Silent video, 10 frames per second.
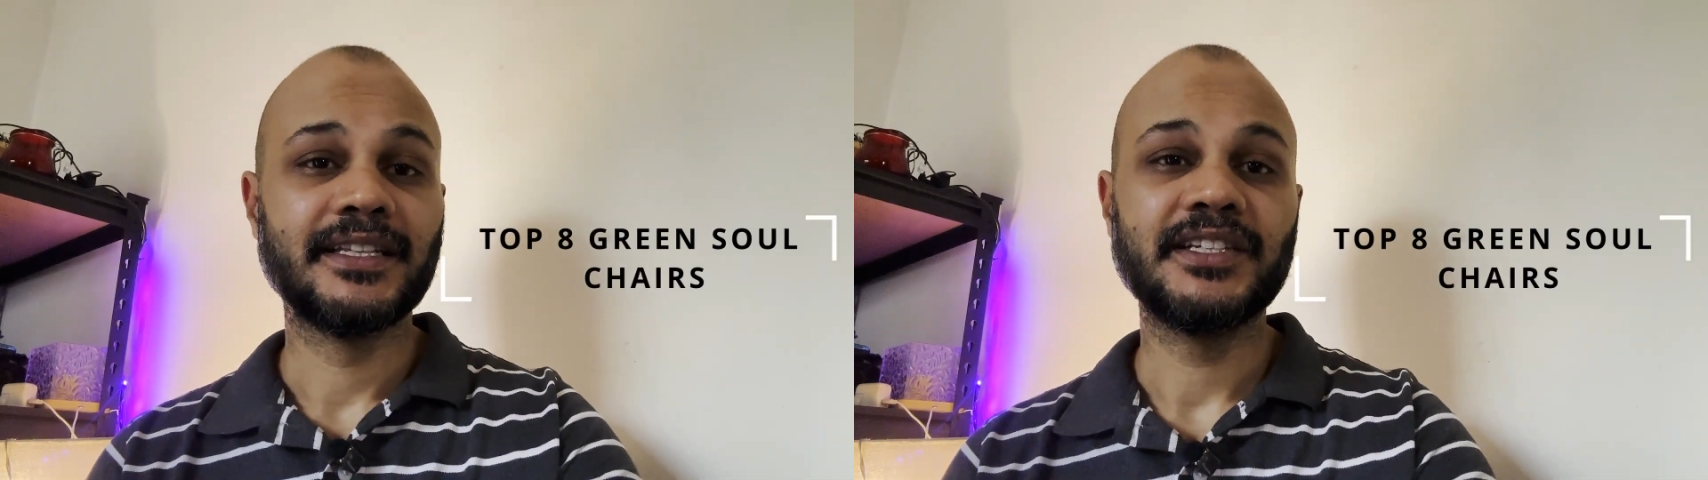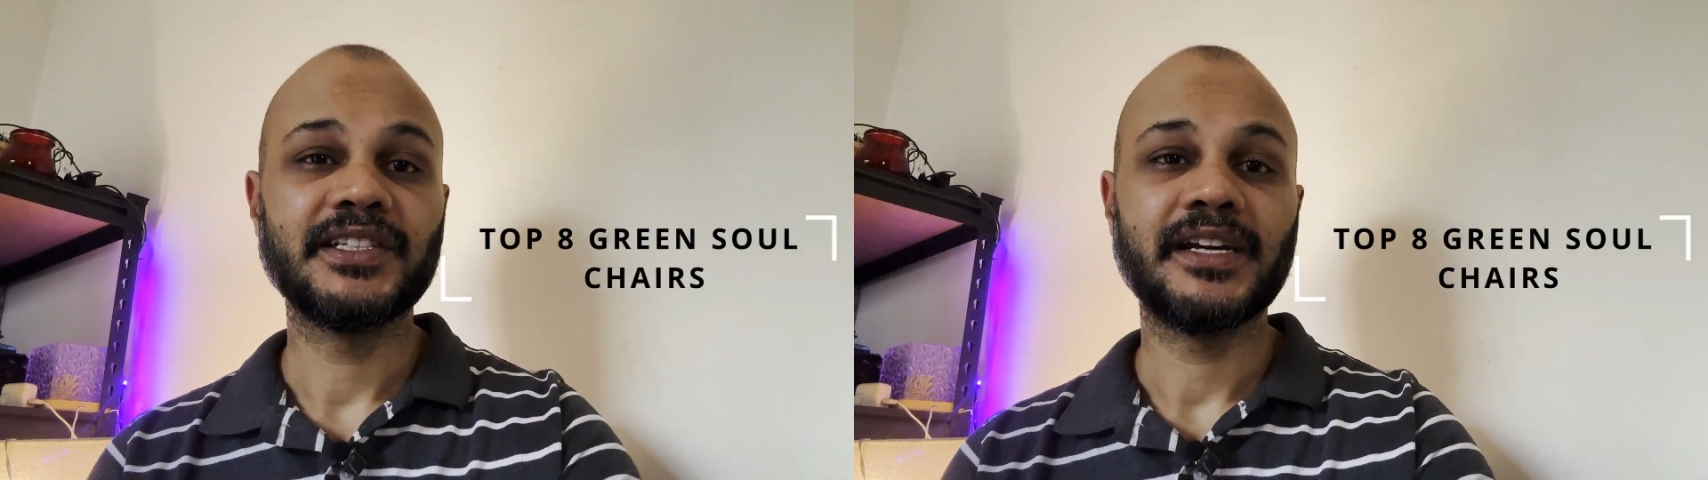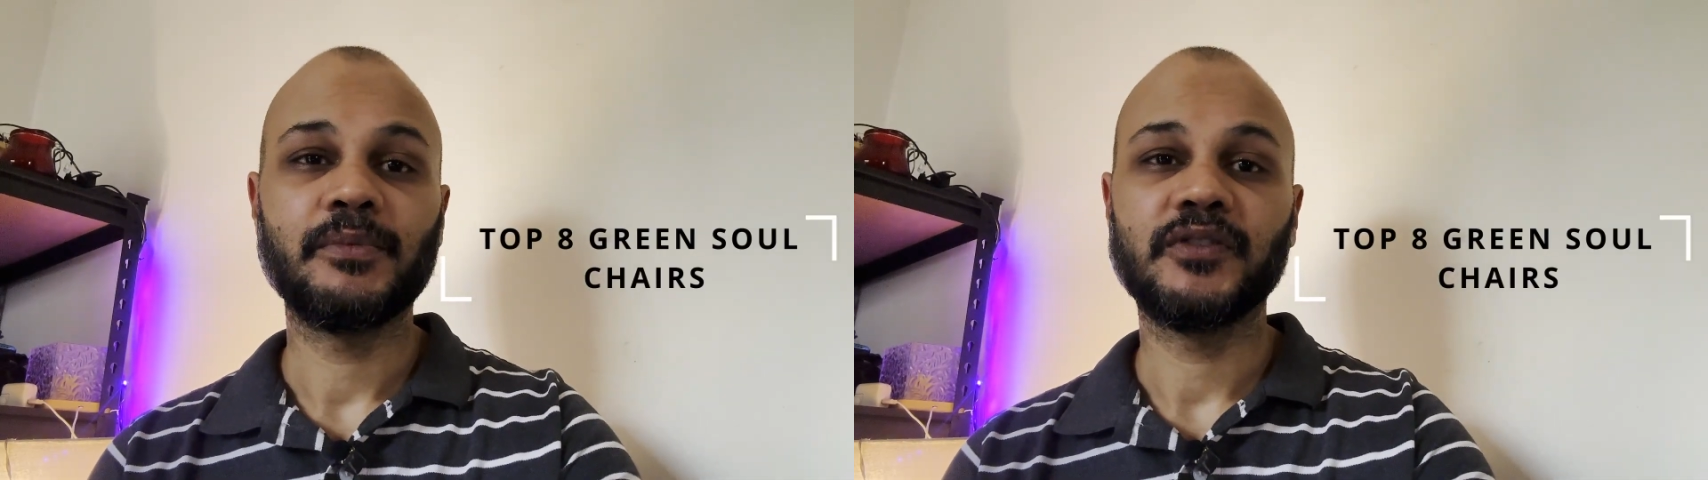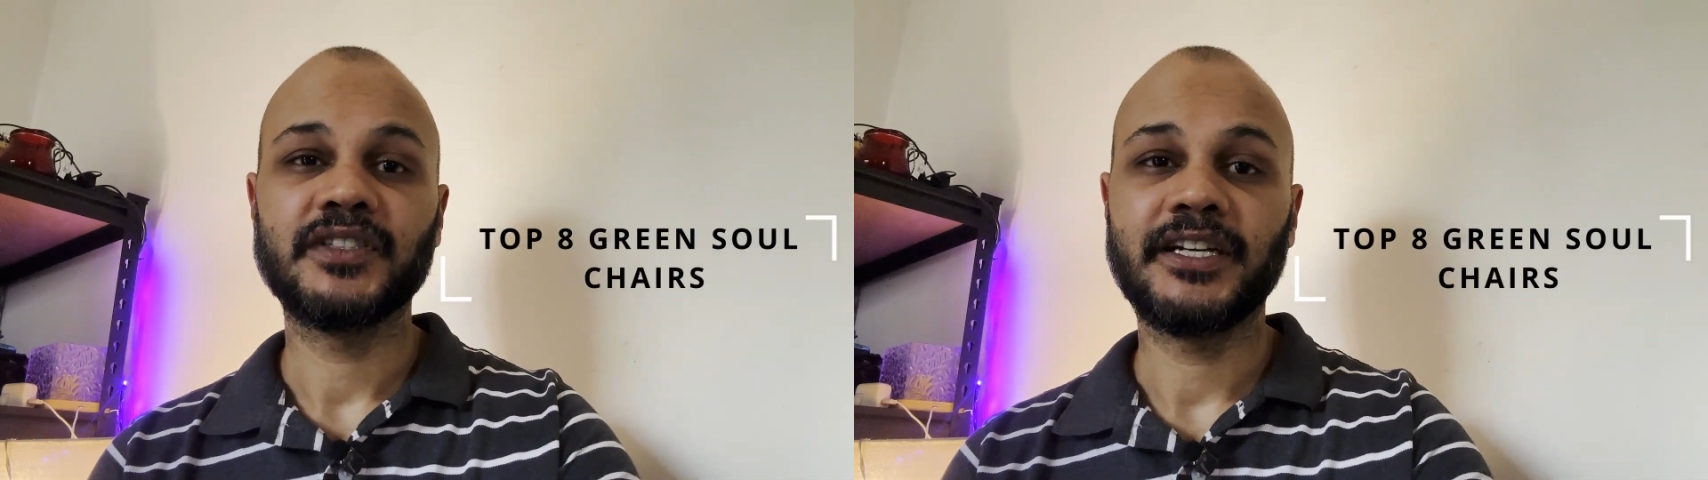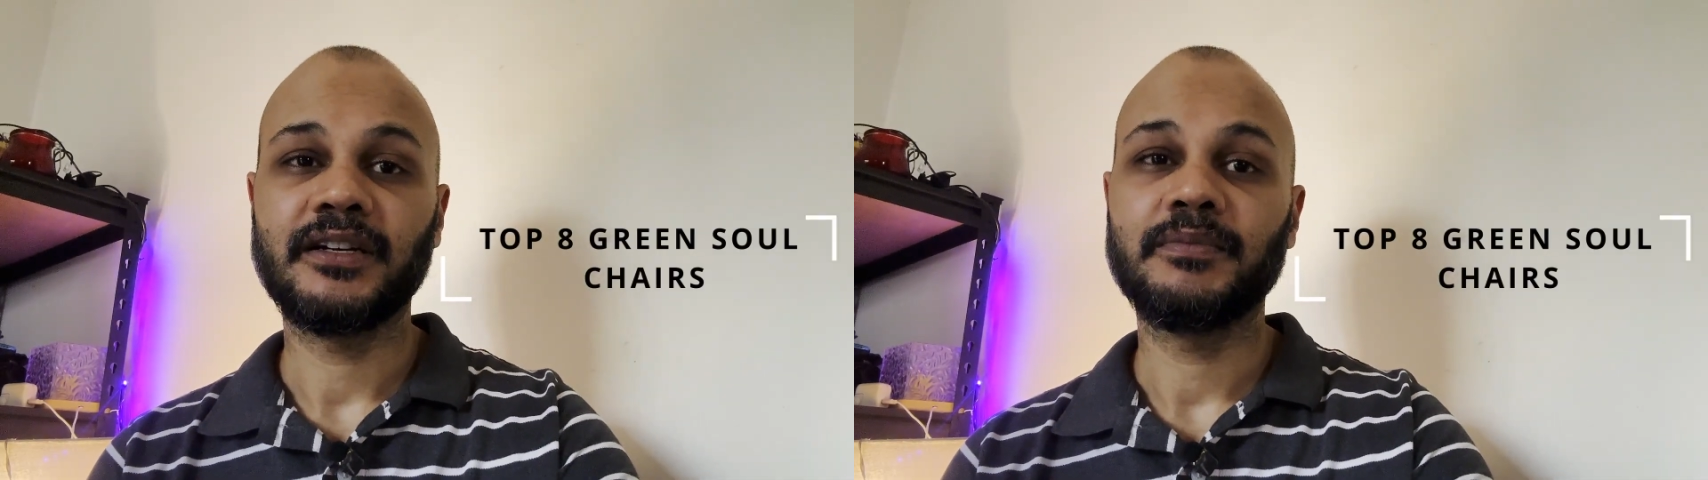this type of
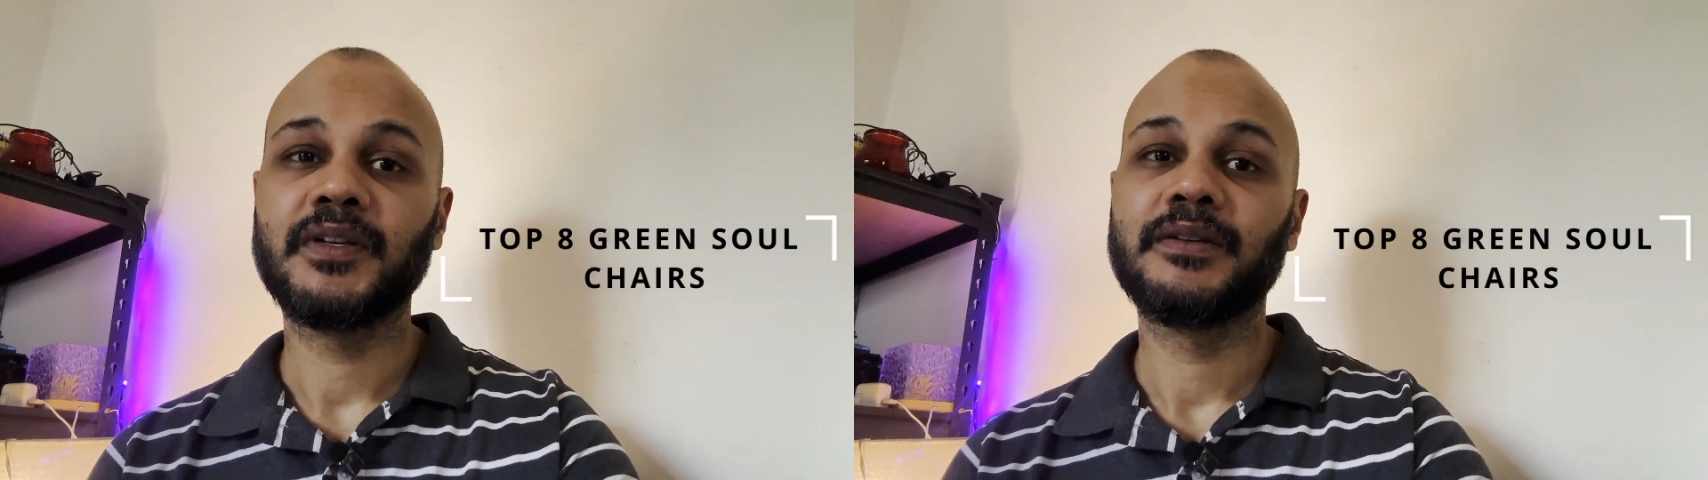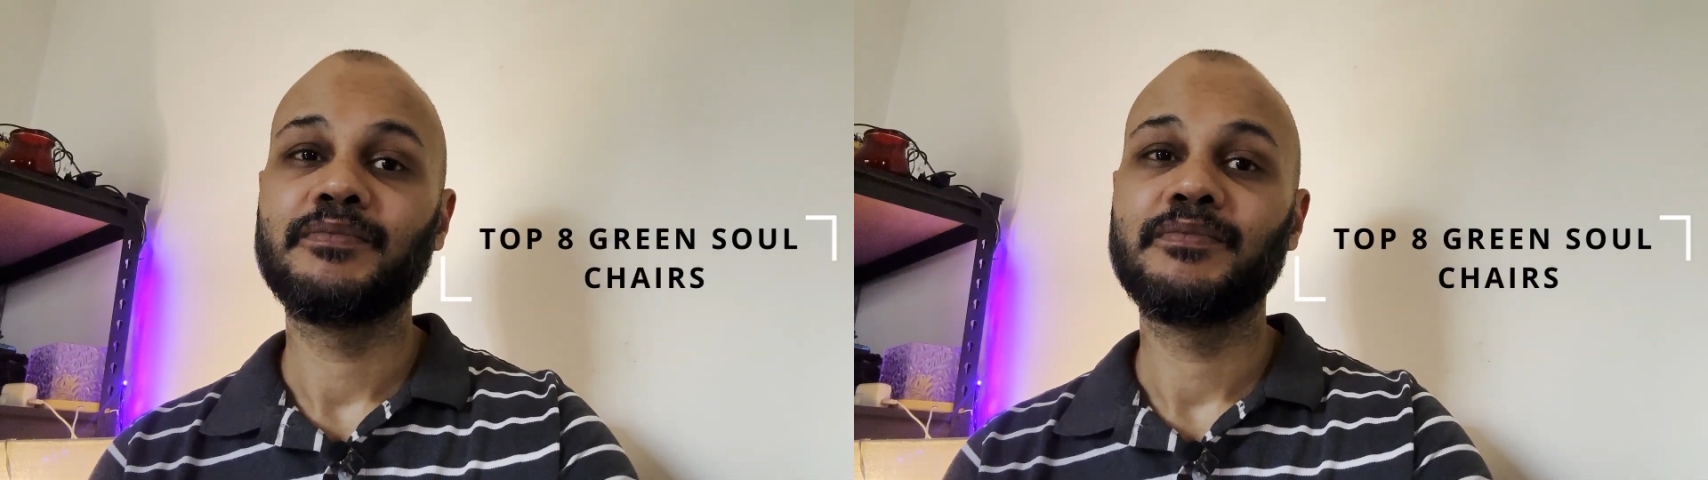setup